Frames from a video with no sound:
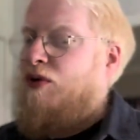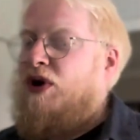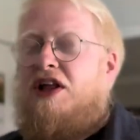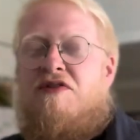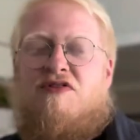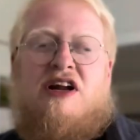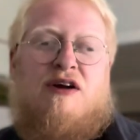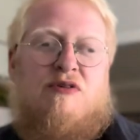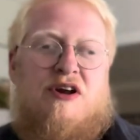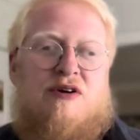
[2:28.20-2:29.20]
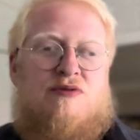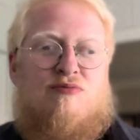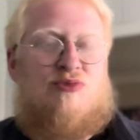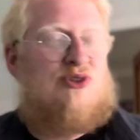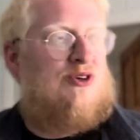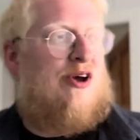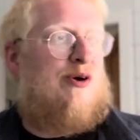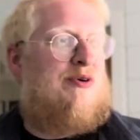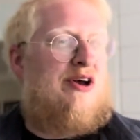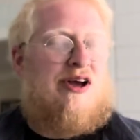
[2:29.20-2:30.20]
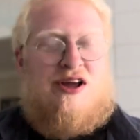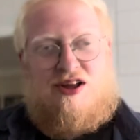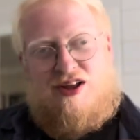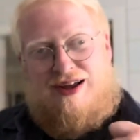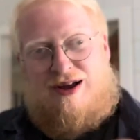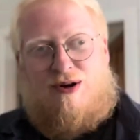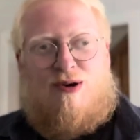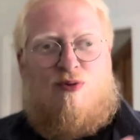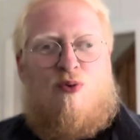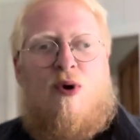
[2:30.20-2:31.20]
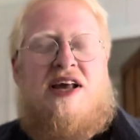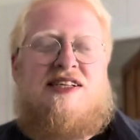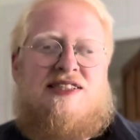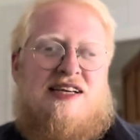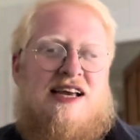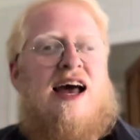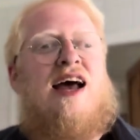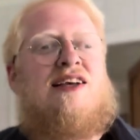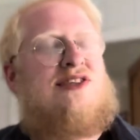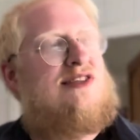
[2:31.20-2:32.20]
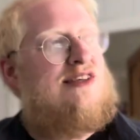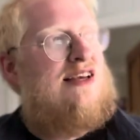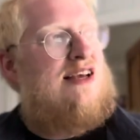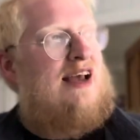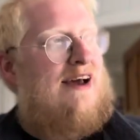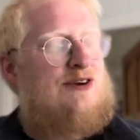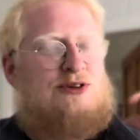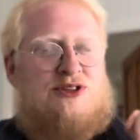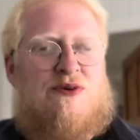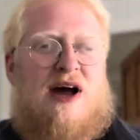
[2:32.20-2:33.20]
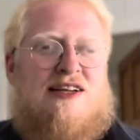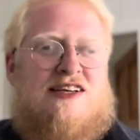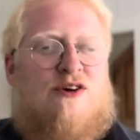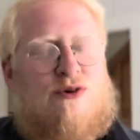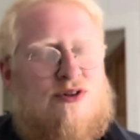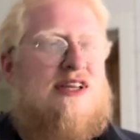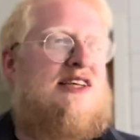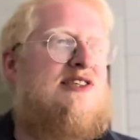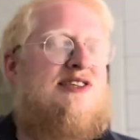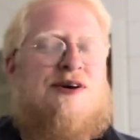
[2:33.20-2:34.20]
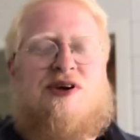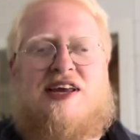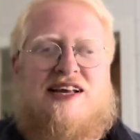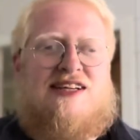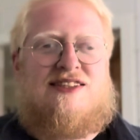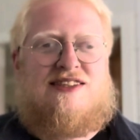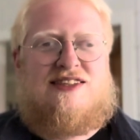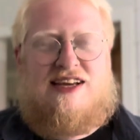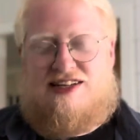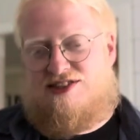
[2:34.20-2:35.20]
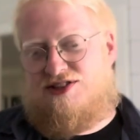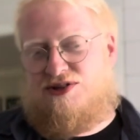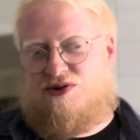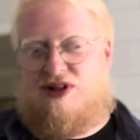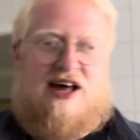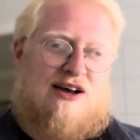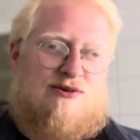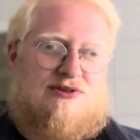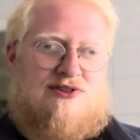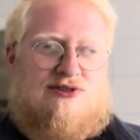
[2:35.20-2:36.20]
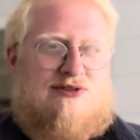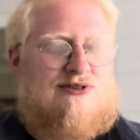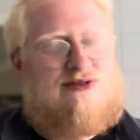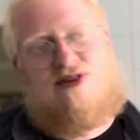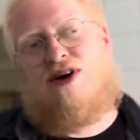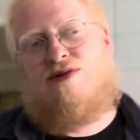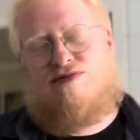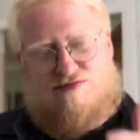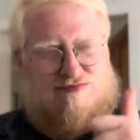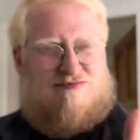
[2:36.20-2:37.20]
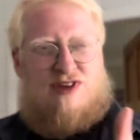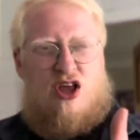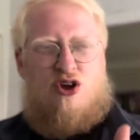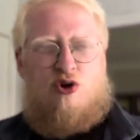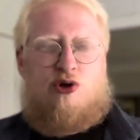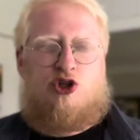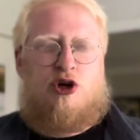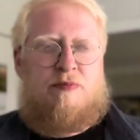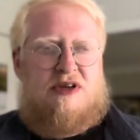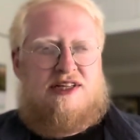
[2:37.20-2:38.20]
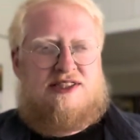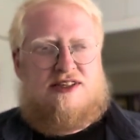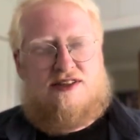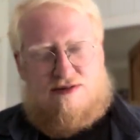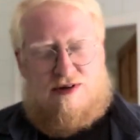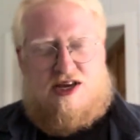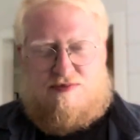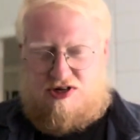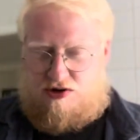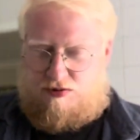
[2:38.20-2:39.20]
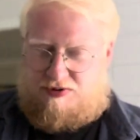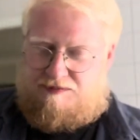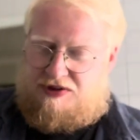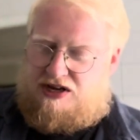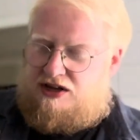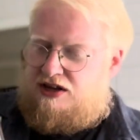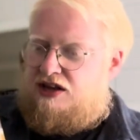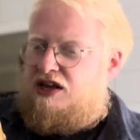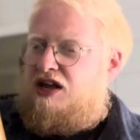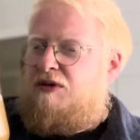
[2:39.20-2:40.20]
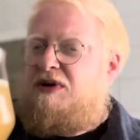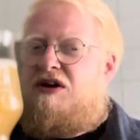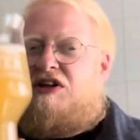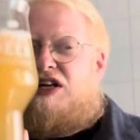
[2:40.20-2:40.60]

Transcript: well over an hour ago. So uh, wasting gas and also adding unnecessary heat into the house. So good job, Peter. Keep it up. Beer in the